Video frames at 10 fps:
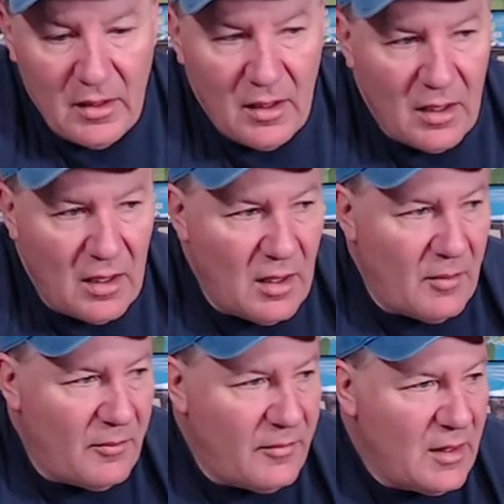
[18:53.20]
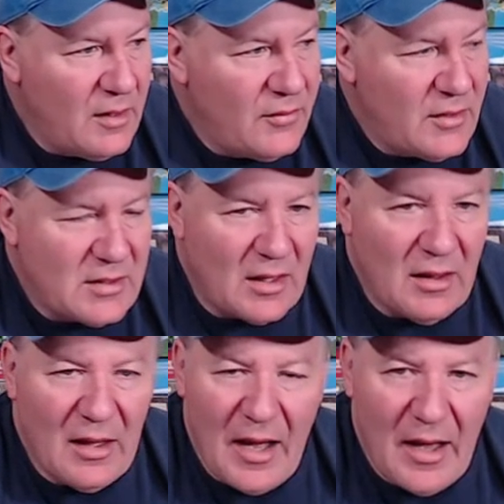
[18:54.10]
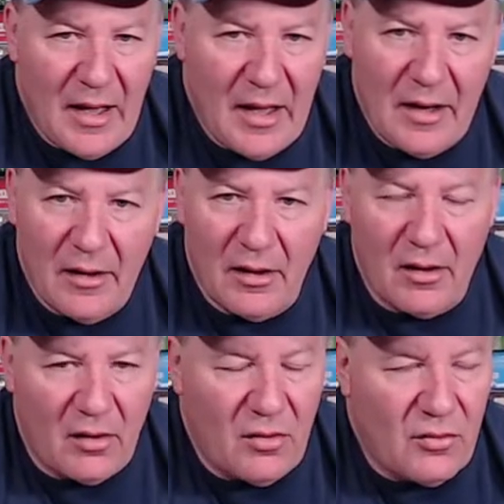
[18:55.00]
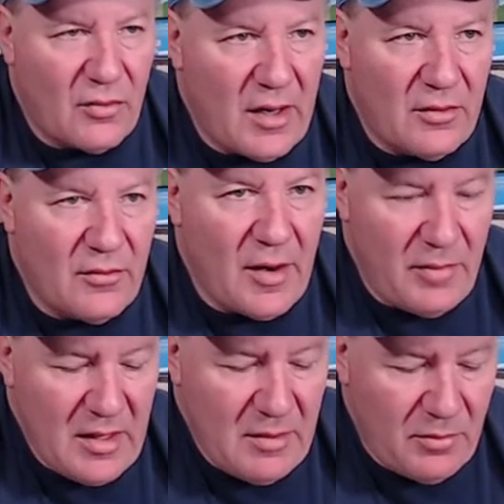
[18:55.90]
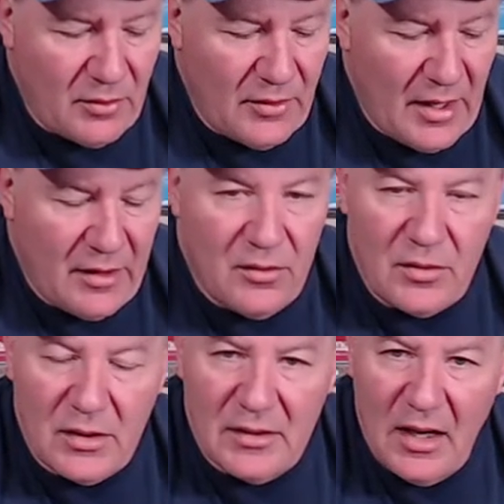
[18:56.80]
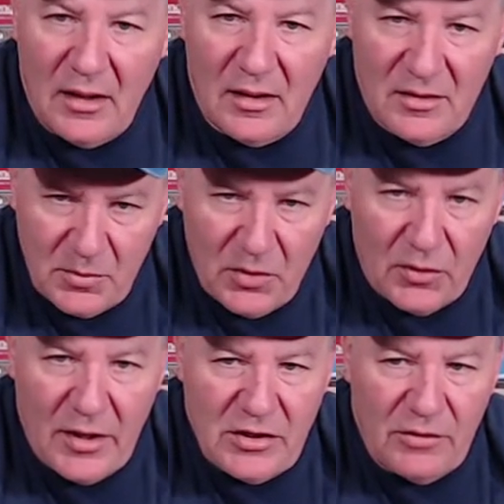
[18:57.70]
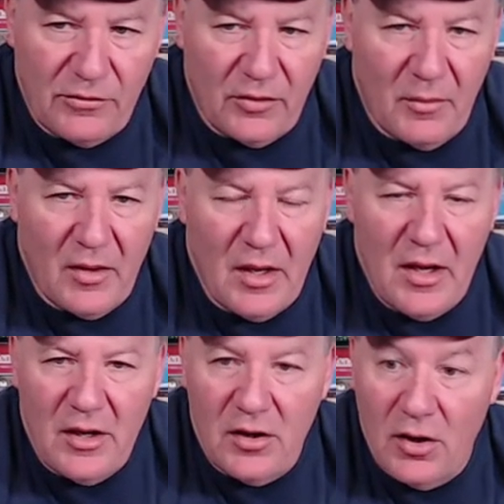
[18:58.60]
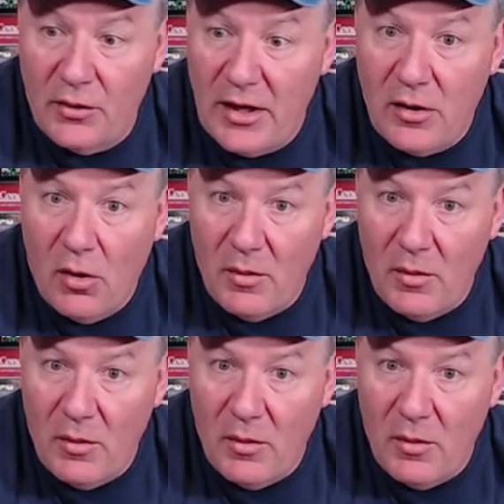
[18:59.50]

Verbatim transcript: Um, there's a lot of great, great people that you can take inspiration from. You know, they go